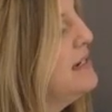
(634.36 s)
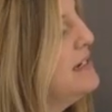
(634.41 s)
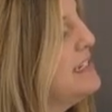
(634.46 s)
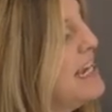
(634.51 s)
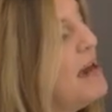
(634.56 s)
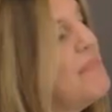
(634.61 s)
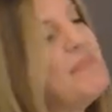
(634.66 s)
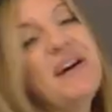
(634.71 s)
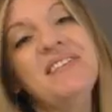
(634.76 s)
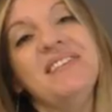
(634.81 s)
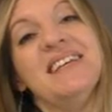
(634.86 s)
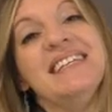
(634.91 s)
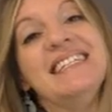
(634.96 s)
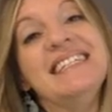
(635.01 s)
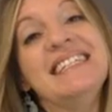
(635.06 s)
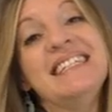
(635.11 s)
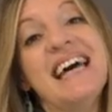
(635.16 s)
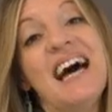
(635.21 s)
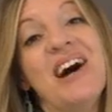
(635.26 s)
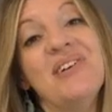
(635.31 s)
Tap out the
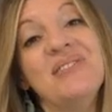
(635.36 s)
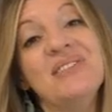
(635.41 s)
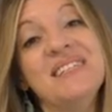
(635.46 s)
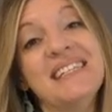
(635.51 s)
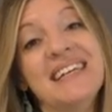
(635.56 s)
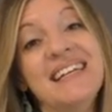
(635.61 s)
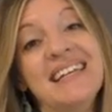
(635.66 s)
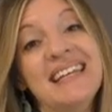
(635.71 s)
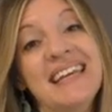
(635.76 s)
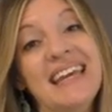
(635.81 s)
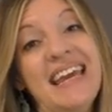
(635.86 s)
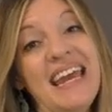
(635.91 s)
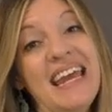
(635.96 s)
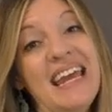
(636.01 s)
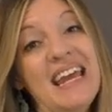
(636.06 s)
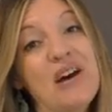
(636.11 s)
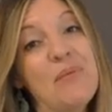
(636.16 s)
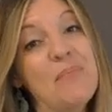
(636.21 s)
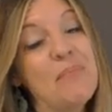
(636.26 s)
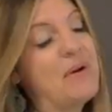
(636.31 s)
sounds in
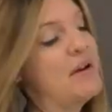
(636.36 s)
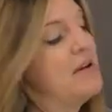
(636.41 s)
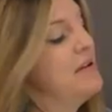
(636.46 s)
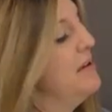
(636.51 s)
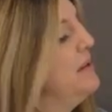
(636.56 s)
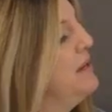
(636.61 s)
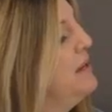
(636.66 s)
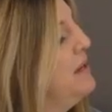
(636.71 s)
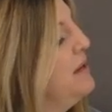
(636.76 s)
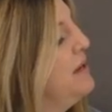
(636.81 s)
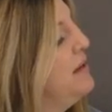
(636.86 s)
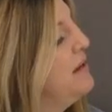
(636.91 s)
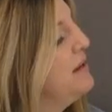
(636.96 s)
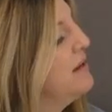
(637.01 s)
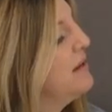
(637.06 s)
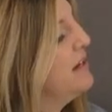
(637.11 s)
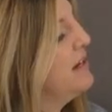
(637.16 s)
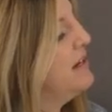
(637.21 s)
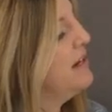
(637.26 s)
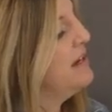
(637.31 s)
camp.
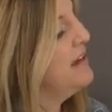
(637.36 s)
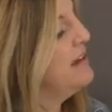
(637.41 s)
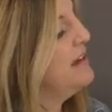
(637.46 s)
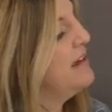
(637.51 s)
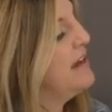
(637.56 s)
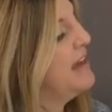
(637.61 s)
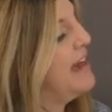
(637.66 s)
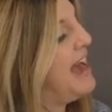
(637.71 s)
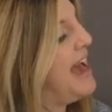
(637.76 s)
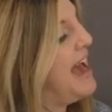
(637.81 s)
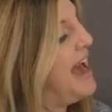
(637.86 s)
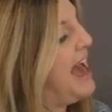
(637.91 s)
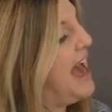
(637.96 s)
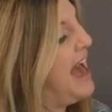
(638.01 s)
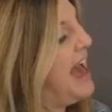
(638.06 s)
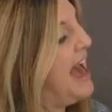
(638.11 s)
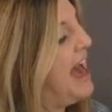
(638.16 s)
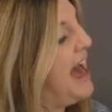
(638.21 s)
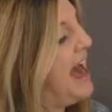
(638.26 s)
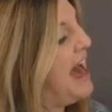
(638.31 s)
K,
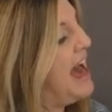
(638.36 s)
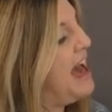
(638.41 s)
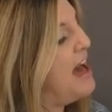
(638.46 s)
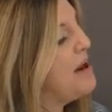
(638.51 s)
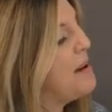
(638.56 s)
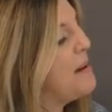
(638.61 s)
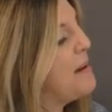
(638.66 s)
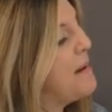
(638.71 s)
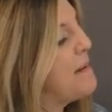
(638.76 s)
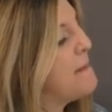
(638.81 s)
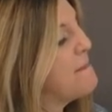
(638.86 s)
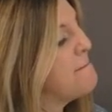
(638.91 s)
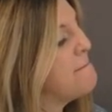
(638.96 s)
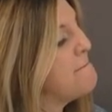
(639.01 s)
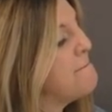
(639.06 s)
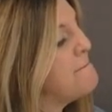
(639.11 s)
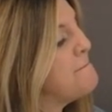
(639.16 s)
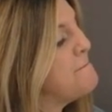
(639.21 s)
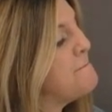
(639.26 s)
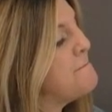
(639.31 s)
a,
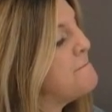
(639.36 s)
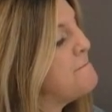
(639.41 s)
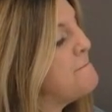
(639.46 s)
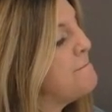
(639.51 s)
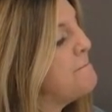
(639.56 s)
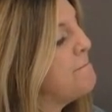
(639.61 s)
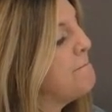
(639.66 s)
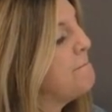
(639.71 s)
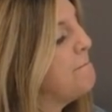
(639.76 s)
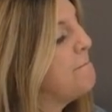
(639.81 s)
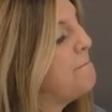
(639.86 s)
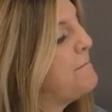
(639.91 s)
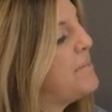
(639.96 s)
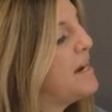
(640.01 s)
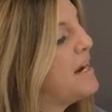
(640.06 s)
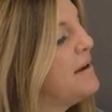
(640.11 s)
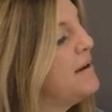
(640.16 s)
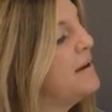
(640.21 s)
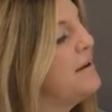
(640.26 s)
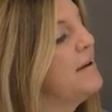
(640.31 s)
m, p.
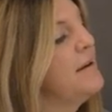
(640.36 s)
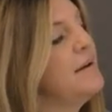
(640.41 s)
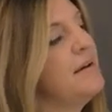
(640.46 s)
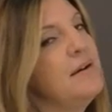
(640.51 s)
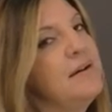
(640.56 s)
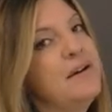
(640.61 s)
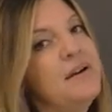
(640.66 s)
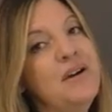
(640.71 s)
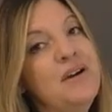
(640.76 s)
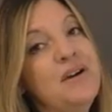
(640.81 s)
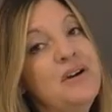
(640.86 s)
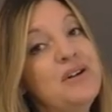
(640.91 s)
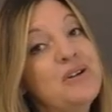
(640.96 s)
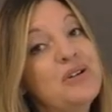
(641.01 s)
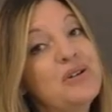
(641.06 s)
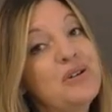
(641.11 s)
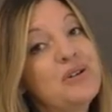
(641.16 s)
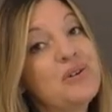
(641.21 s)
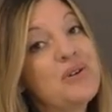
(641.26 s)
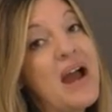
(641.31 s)

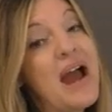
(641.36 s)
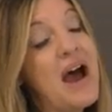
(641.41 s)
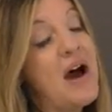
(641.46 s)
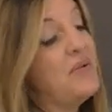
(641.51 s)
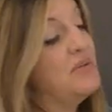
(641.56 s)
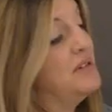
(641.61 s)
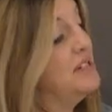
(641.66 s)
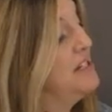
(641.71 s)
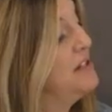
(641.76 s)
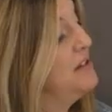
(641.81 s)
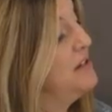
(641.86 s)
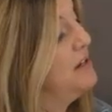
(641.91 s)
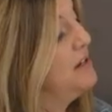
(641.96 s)
Ground.